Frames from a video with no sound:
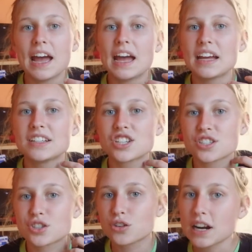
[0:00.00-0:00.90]
and
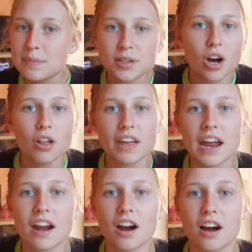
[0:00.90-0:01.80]
just scraped all the
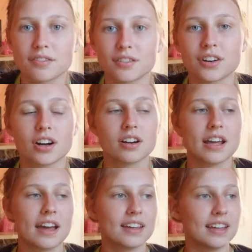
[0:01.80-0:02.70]
hair off of her
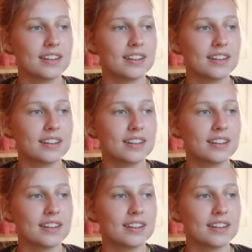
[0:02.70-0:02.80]
neck.